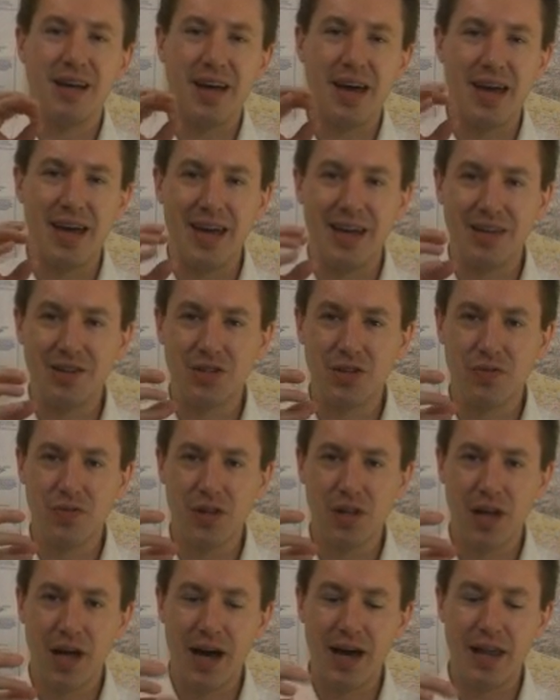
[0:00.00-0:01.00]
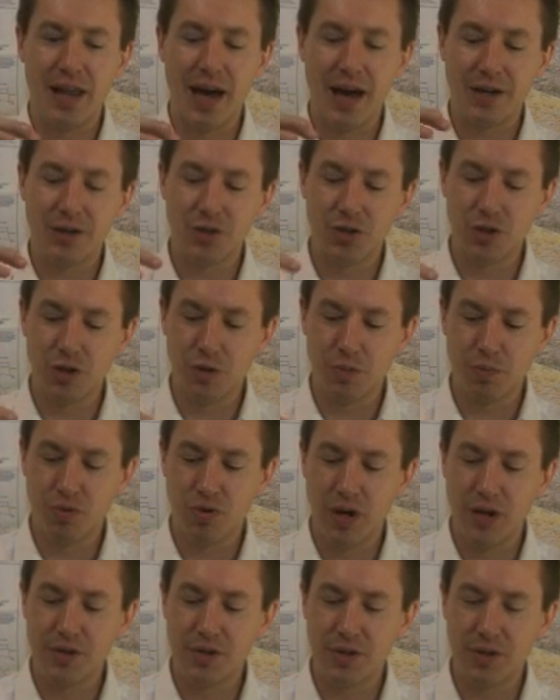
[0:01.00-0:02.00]
A hint of the lilac still
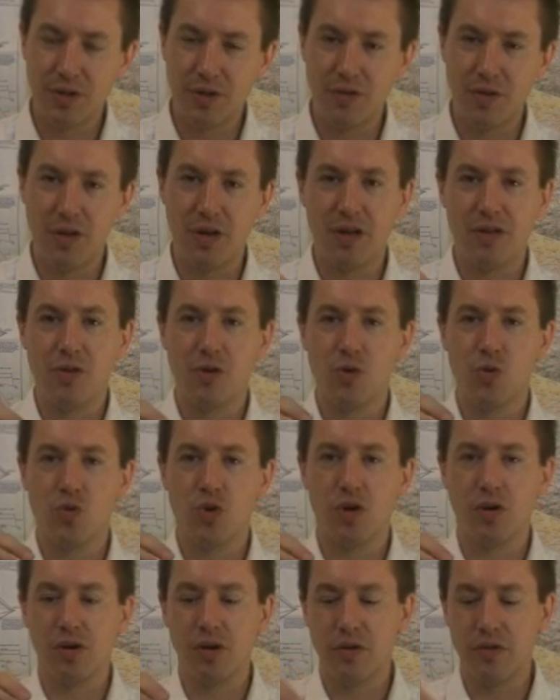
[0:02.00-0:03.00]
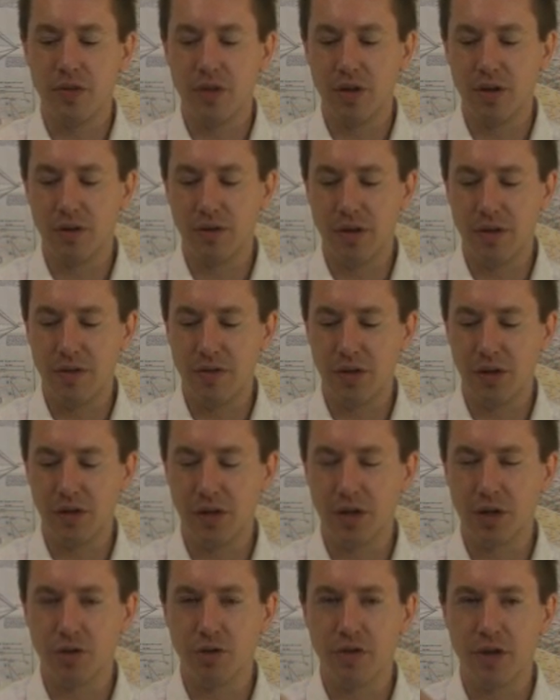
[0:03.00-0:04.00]
present in the
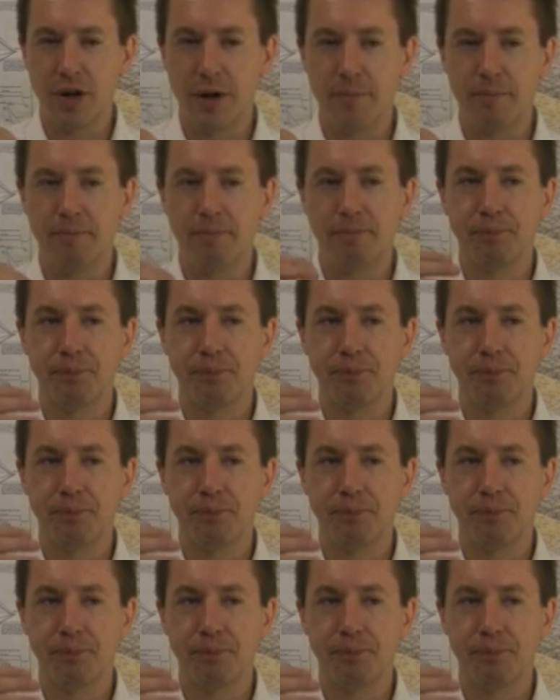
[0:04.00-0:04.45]
liquor there,